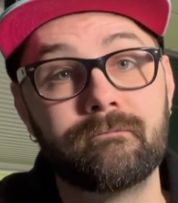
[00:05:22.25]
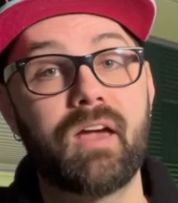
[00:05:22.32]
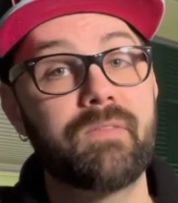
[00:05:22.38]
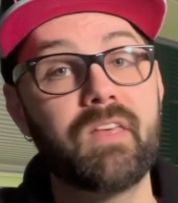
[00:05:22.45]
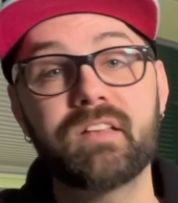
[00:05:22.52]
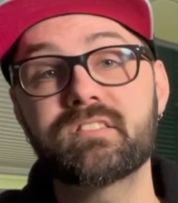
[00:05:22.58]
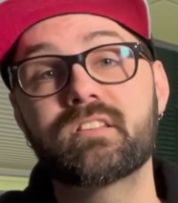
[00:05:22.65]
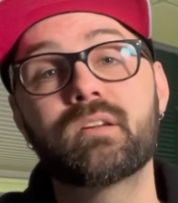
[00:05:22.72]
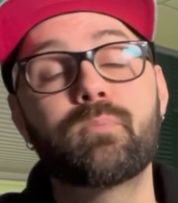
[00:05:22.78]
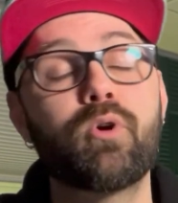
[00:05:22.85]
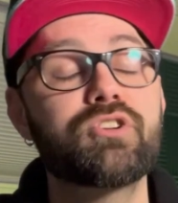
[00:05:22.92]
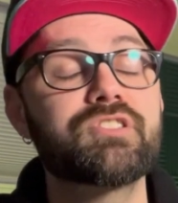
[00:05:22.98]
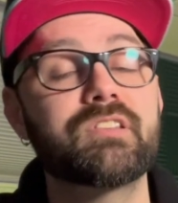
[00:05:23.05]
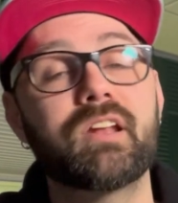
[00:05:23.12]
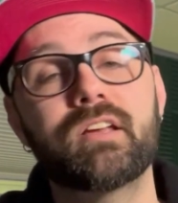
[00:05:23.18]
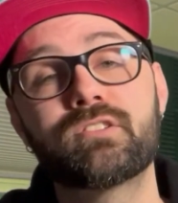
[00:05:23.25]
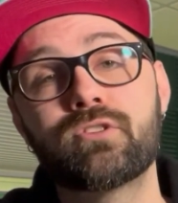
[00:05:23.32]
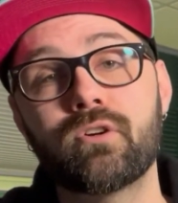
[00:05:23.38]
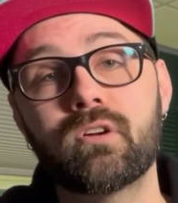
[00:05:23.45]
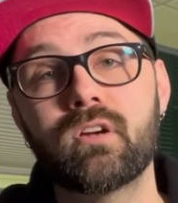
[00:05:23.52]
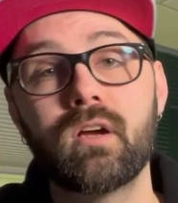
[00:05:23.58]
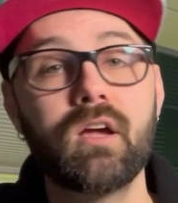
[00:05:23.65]
And that's the approach that I
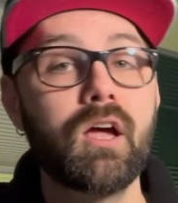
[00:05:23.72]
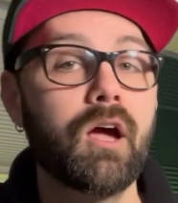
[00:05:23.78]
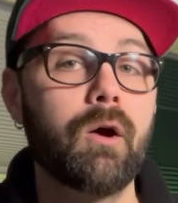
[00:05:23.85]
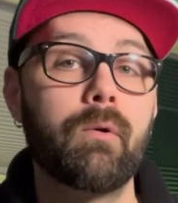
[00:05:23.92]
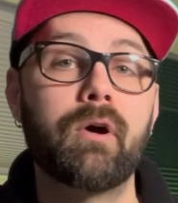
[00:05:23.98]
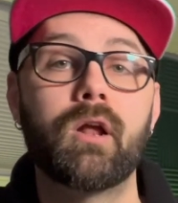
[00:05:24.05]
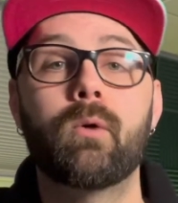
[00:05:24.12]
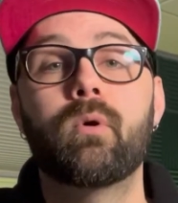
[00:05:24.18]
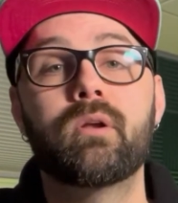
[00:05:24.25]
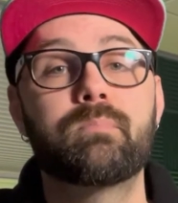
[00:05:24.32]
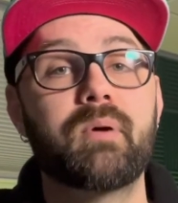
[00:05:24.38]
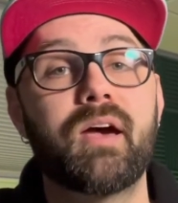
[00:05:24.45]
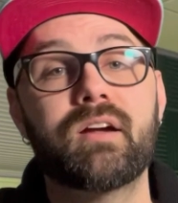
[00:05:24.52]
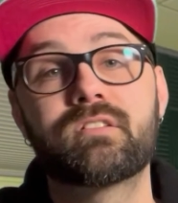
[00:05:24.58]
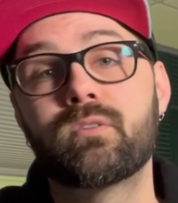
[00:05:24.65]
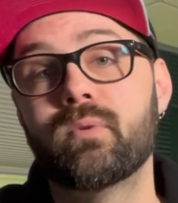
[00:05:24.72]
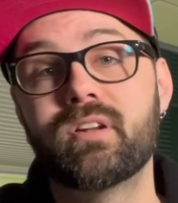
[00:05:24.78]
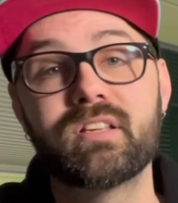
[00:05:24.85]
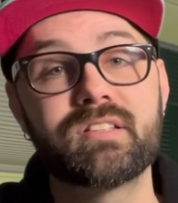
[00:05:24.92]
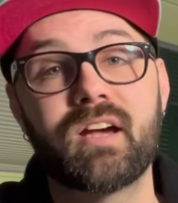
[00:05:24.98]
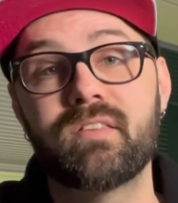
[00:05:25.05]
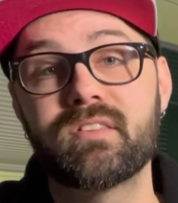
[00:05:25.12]
took when I went back to
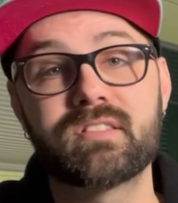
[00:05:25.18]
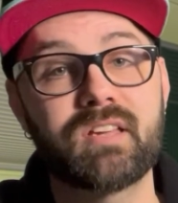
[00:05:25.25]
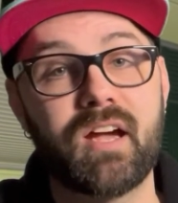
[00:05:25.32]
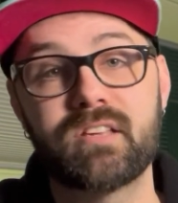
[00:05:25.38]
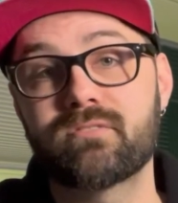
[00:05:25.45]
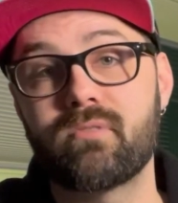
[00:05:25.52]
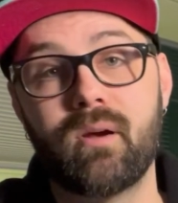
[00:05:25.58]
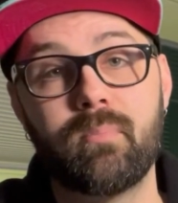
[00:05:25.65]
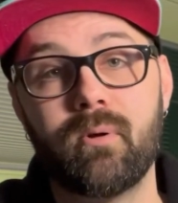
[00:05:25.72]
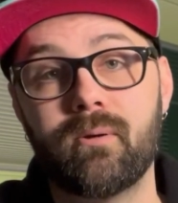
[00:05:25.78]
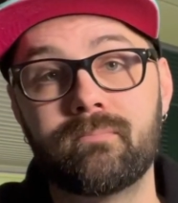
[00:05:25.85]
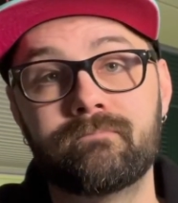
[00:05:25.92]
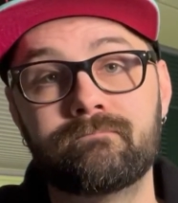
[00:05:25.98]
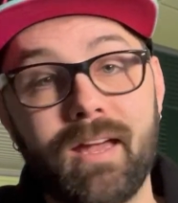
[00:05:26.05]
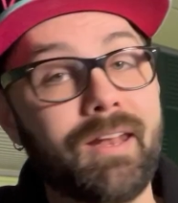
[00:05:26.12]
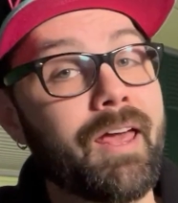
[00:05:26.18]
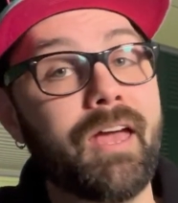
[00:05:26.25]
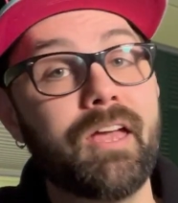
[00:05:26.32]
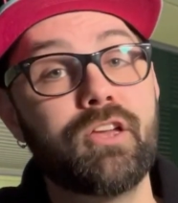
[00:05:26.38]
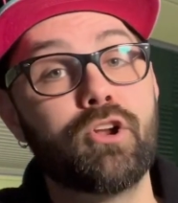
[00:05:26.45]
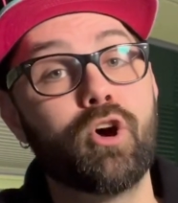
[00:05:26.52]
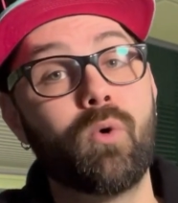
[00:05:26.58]
redesign the skyscraper. And hey,
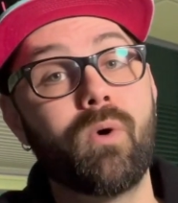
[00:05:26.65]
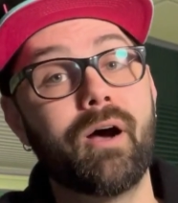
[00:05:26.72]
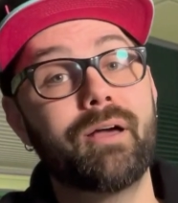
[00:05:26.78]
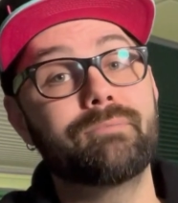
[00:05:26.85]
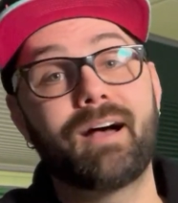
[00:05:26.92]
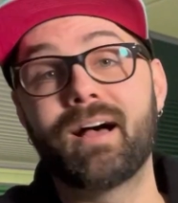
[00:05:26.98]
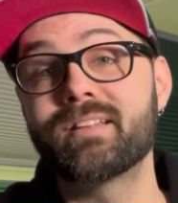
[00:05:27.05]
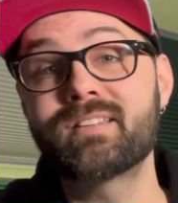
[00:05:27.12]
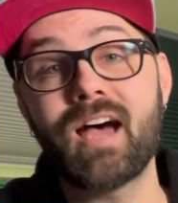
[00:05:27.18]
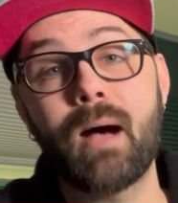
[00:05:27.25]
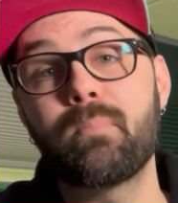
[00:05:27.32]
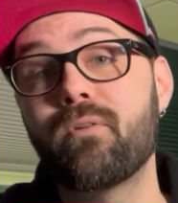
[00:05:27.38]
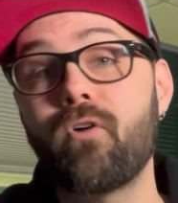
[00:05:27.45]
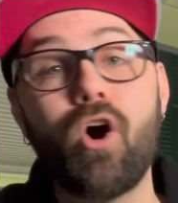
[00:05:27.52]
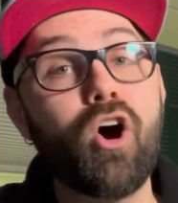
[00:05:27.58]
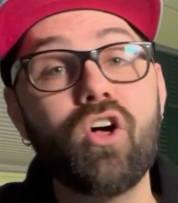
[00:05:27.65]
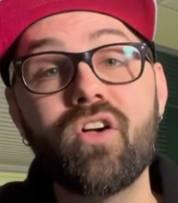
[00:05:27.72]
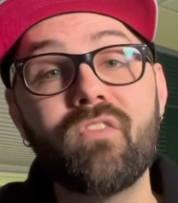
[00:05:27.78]
you know what? On top of all of